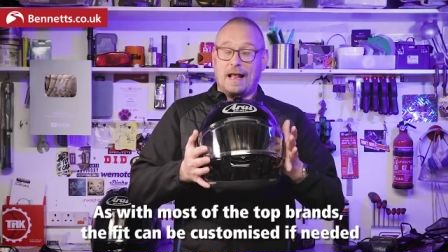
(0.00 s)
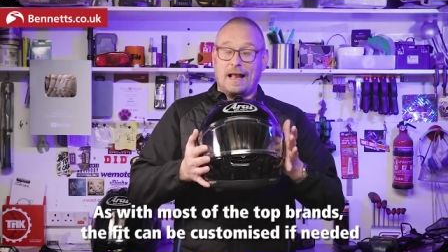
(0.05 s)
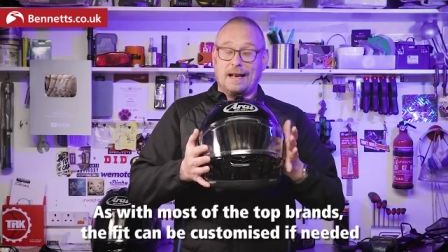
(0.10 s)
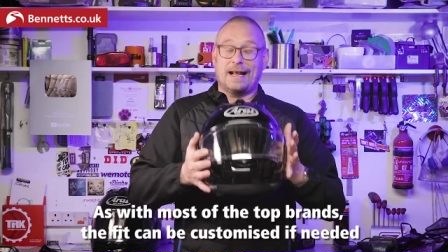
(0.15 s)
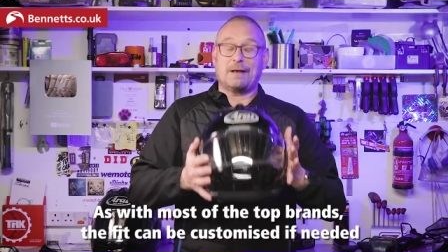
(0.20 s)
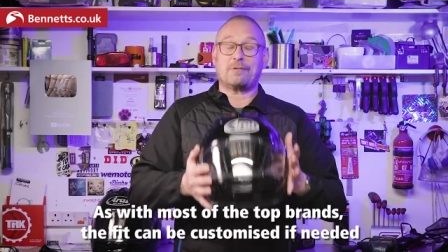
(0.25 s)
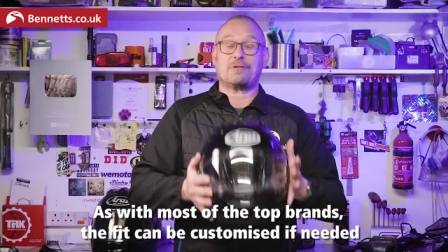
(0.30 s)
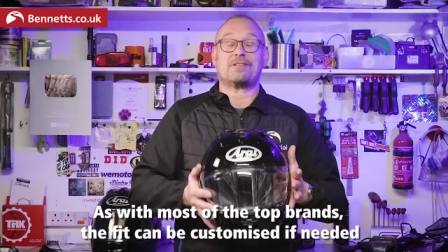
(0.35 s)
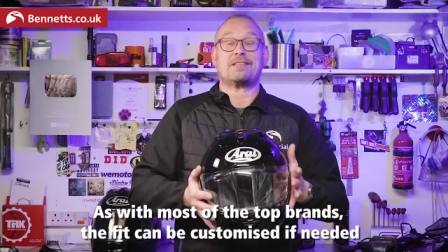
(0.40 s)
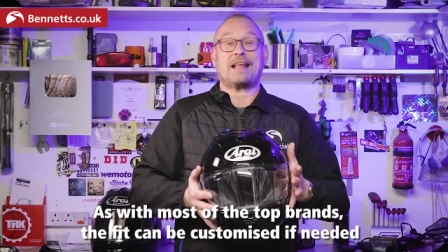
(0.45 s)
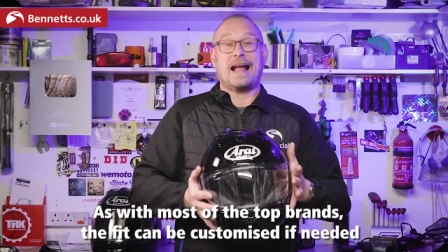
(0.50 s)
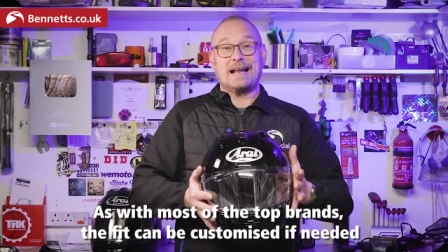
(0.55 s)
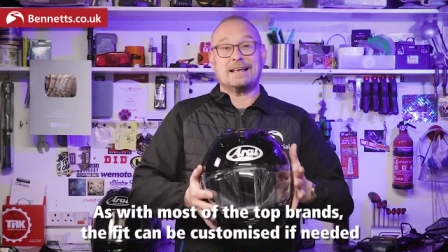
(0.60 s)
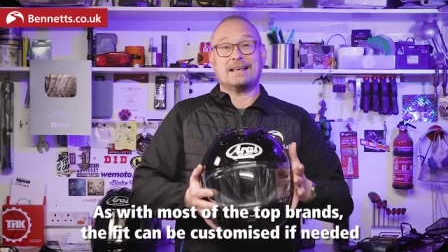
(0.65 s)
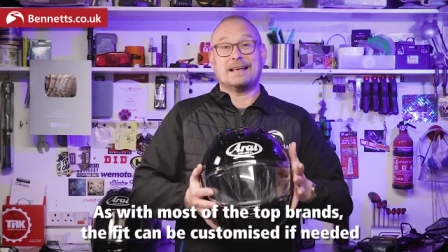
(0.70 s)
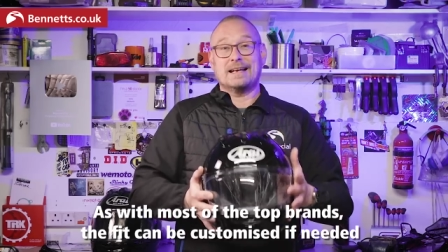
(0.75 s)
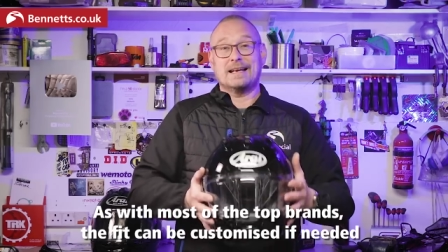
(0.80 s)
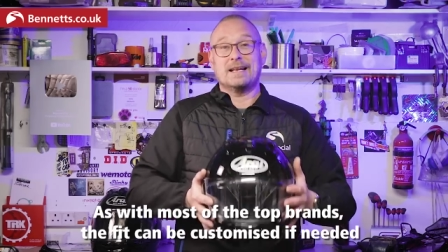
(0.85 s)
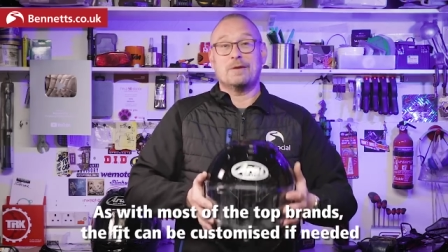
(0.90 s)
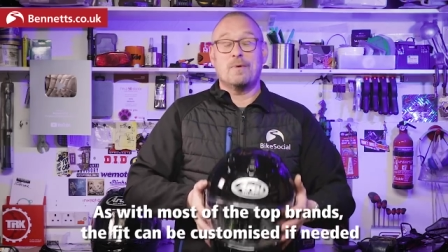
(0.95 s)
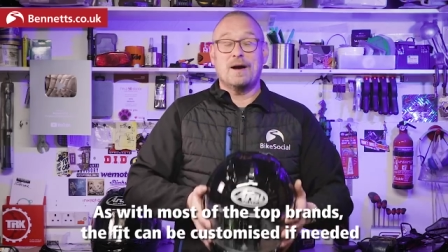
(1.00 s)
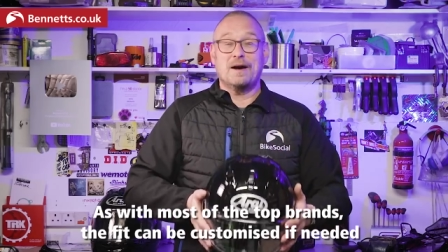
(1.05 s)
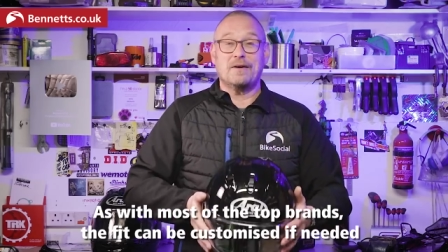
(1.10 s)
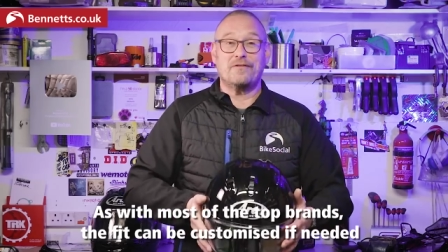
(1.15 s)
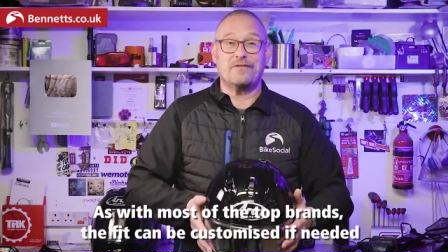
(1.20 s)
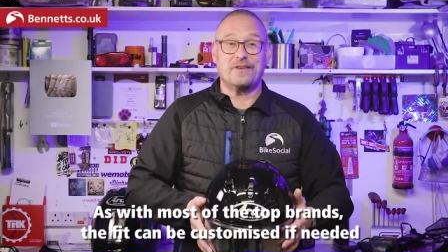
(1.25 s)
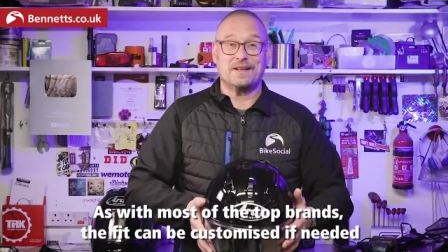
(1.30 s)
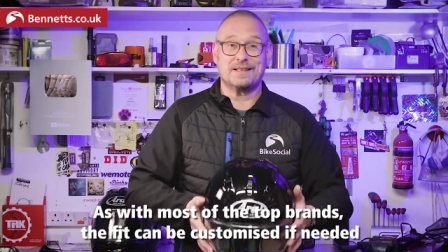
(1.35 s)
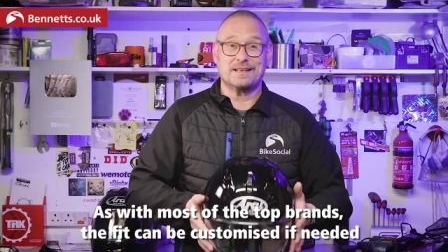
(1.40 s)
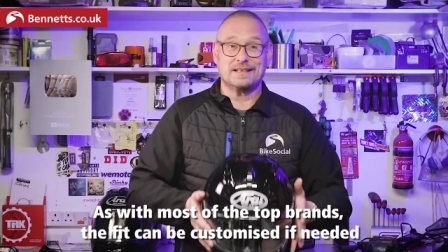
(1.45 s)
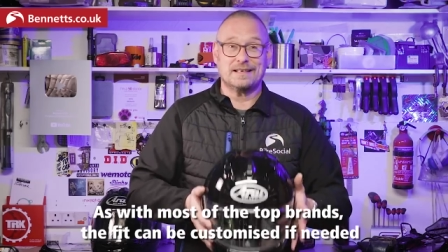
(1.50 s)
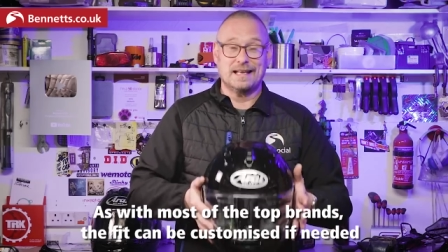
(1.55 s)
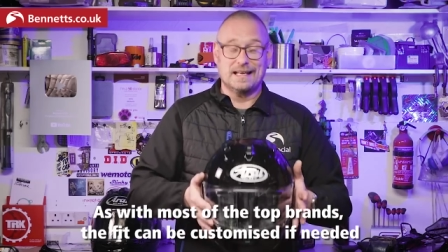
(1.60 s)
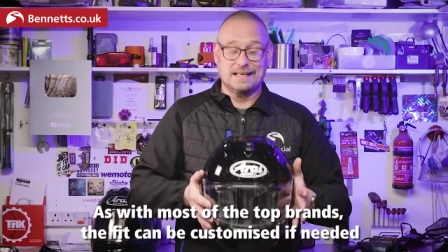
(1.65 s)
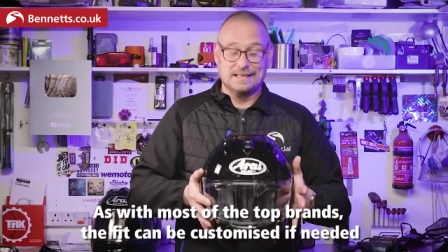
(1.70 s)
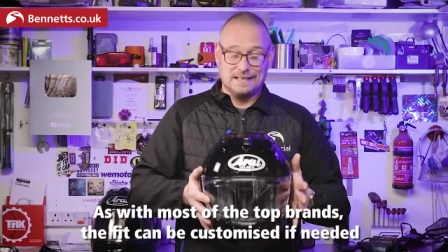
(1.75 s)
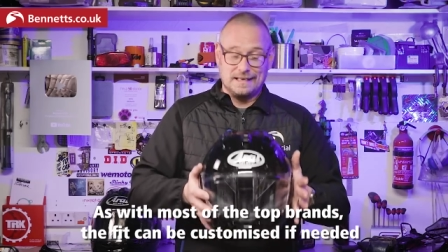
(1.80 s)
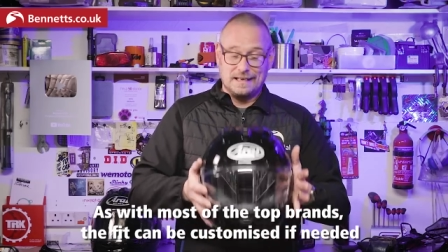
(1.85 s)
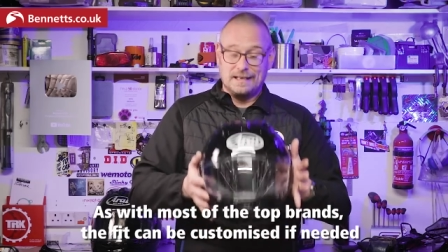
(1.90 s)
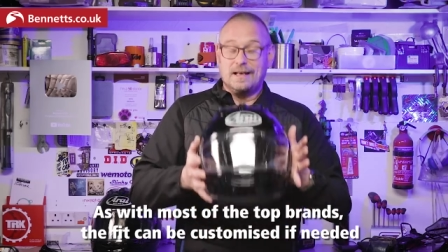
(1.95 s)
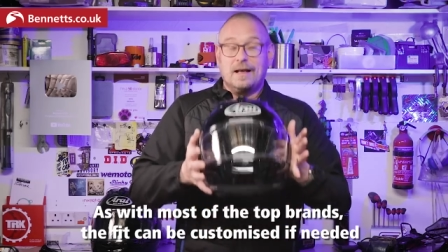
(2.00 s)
an outstandingly well-fitted lid.